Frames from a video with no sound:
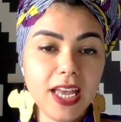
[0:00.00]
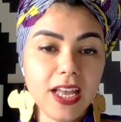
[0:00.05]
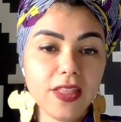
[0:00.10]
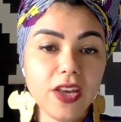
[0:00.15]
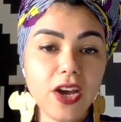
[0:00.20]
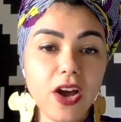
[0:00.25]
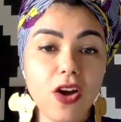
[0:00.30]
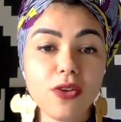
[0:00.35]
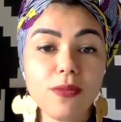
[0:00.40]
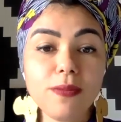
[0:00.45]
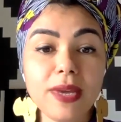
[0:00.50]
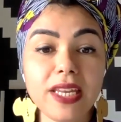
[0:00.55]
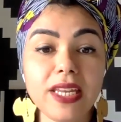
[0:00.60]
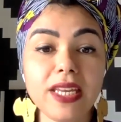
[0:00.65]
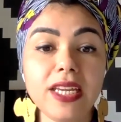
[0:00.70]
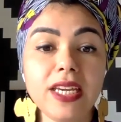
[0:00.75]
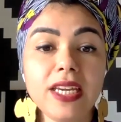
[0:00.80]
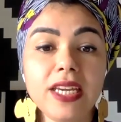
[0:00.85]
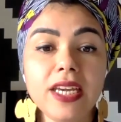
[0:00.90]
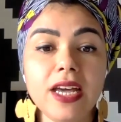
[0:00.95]
There are
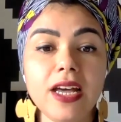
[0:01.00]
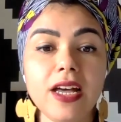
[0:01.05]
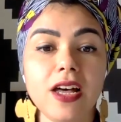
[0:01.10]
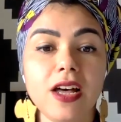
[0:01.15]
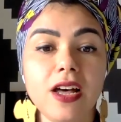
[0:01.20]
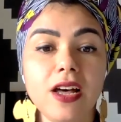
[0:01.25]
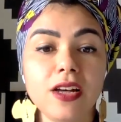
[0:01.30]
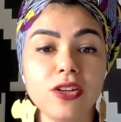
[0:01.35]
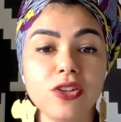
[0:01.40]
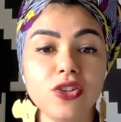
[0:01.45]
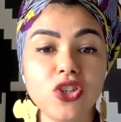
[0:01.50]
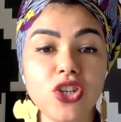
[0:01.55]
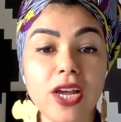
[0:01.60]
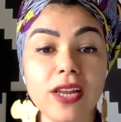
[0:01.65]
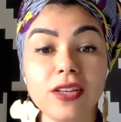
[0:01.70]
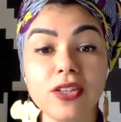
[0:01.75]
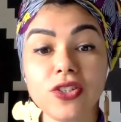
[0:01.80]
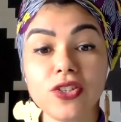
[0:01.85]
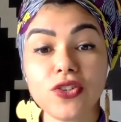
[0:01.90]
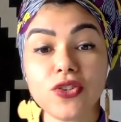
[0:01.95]
many
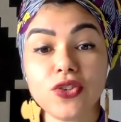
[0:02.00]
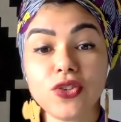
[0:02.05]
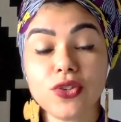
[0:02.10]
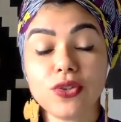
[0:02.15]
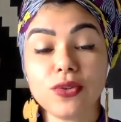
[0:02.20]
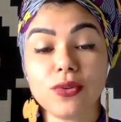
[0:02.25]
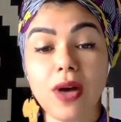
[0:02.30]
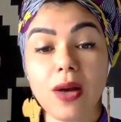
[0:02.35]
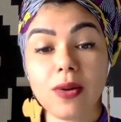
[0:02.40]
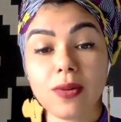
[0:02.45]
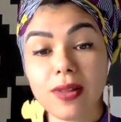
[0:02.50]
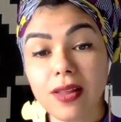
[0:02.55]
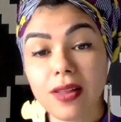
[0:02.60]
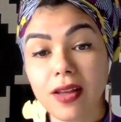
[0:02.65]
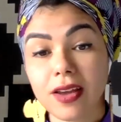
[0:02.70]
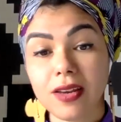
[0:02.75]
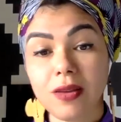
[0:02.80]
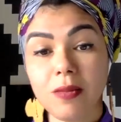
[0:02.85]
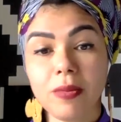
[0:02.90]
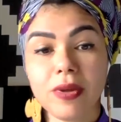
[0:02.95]
challenges to
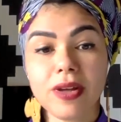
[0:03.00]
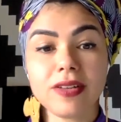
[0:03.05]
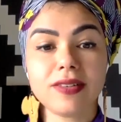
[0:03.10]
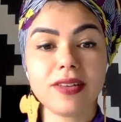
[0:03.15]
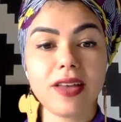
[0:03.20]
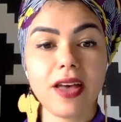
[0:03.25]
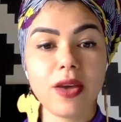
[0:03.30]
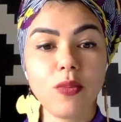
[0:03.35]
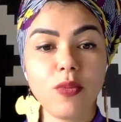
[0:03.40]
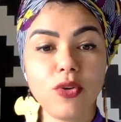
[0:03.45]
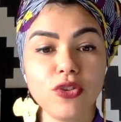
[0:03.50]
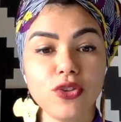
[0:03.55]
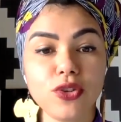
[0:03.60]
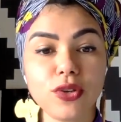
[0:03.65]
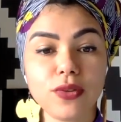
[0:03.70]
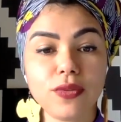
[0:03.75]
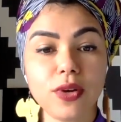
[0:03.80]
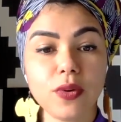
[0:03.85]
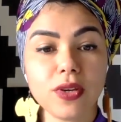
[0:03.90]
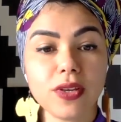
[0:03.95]
outline, but I want to
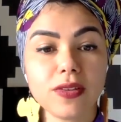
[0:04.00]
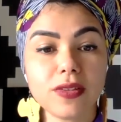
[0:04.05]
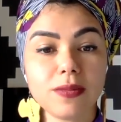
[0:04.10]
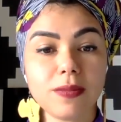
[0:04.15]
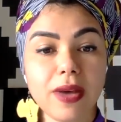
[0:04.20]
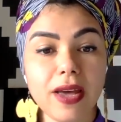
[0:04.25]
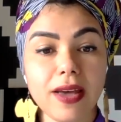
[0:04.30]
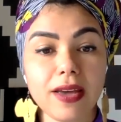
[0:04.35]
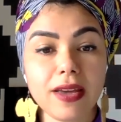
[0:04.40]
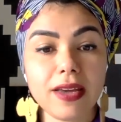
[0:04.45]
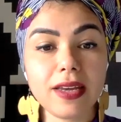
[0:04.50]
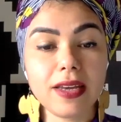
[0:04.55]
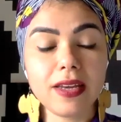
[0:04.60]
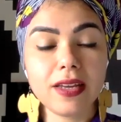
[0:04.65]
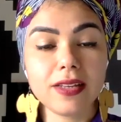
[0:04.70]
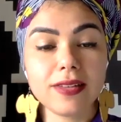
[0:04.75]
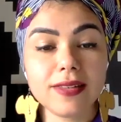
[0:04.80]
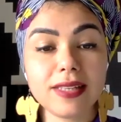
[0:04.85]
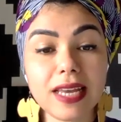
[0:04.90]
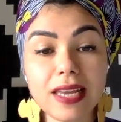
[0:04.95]
focus my
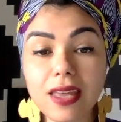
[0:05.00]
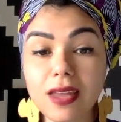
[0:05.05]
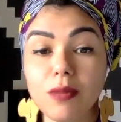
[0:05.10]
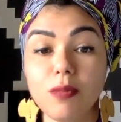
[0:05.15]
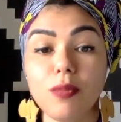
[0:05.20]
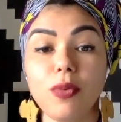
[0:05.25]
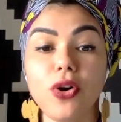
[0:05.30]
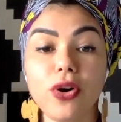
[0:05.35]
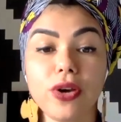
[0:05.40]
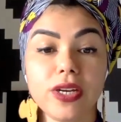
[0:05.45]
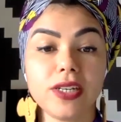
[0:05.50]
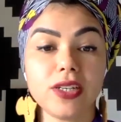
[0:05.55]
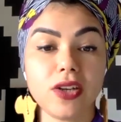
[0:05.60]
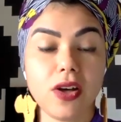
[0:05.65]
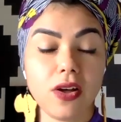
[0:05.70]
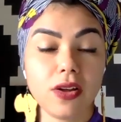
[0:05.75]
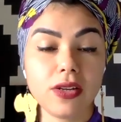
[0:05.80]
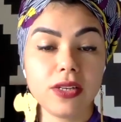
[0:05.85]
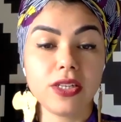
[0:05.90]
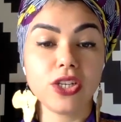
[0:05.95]
second point
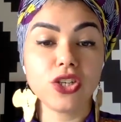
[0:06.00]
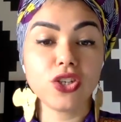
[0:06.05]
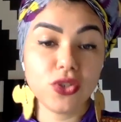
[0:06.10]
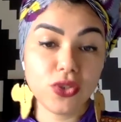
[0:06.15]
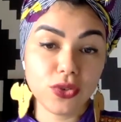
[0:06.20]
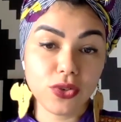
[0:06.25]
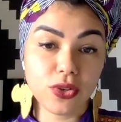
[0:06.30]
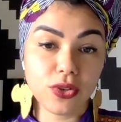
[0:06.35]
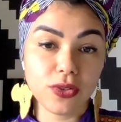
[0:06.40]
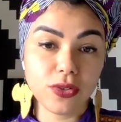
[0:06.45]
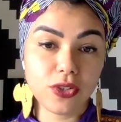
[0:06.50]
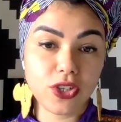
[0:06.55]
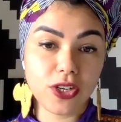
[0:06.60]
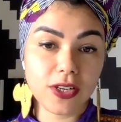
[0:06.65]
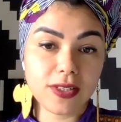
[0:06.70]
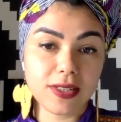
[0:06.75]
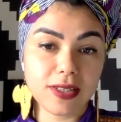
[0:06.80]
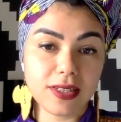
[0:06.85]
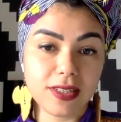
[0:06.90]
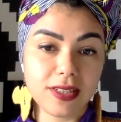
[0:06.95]
on digital
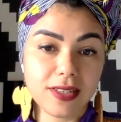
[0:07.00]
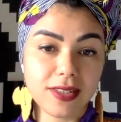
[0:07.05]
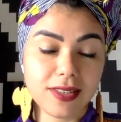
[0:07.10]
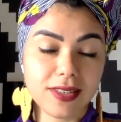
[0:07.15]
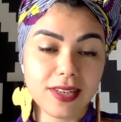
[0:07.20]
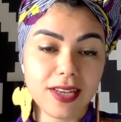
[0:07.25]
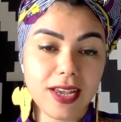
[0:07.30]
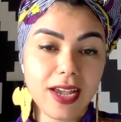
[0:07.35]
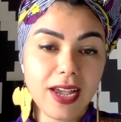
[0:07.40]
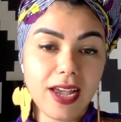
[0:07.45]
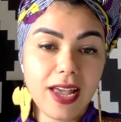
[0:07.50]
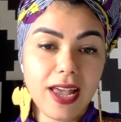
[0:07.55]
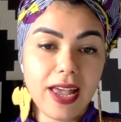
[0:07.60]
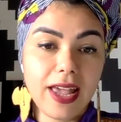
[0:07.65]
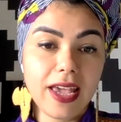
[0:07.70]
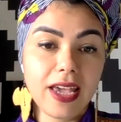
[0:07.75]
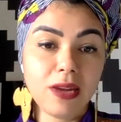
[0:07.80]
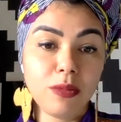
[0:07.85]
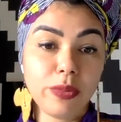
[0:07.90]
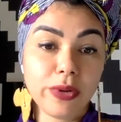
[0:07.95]
justice,
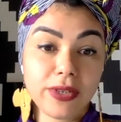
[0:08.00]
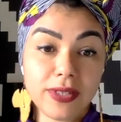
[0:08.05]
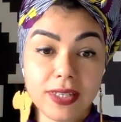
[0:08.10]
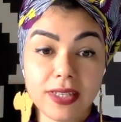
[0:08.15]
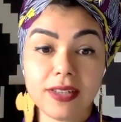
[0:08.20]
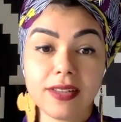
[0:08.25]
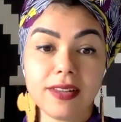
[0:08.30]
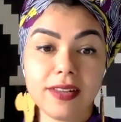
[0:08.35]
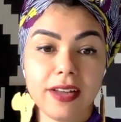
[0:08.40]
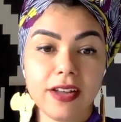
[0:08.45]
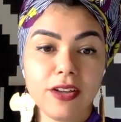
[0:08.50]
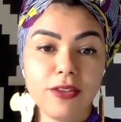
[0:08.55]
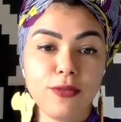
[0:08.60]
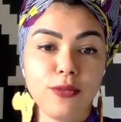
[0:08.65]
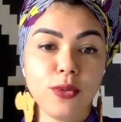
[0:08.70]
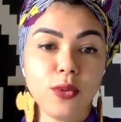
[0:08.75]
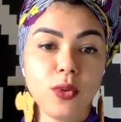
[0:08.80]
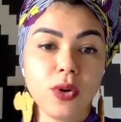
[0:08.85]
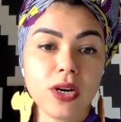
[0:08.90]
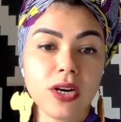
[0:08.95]
in particular
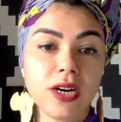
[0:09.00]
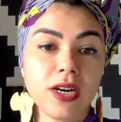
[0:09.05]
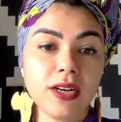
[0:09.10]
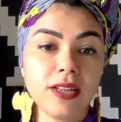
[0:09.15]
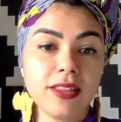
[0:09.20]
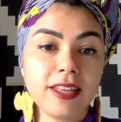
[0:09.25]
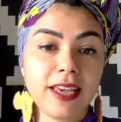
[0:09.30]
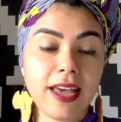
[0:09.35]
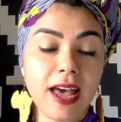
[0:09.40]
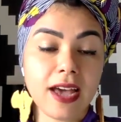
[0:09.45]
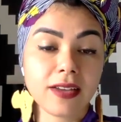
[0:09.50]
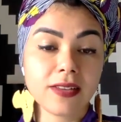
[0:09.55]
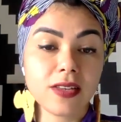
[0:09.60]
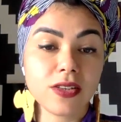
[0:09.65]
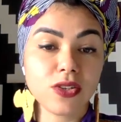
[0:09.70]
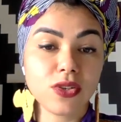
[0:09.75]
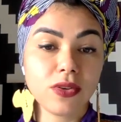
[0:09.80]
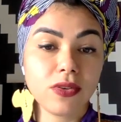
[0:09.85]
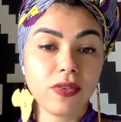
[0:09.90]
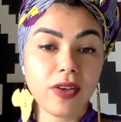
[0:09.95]
for the
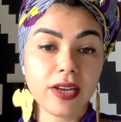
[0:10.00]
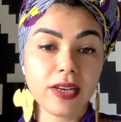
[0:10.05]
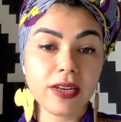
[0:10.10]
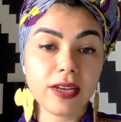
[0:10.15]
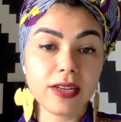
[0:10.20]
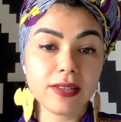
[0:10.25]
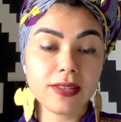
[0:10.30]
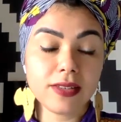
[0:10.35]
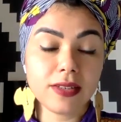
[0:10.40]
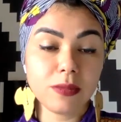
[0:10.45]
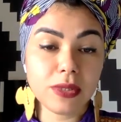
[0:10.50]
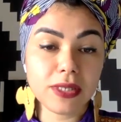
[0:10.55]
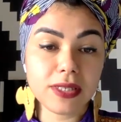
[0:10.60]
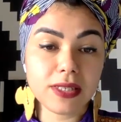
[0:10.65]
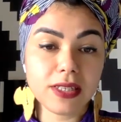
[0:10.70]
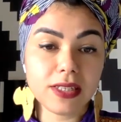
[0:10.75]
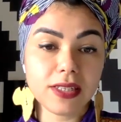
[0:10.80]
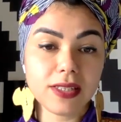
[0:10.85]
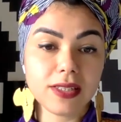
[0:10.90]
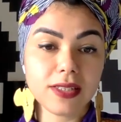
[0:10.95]
access to finance and
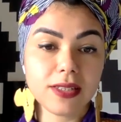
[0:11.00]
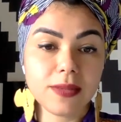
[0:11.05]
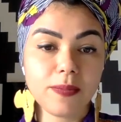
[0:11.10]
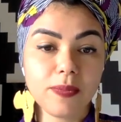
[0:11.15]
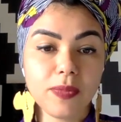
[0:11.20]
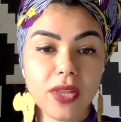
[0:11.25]
business.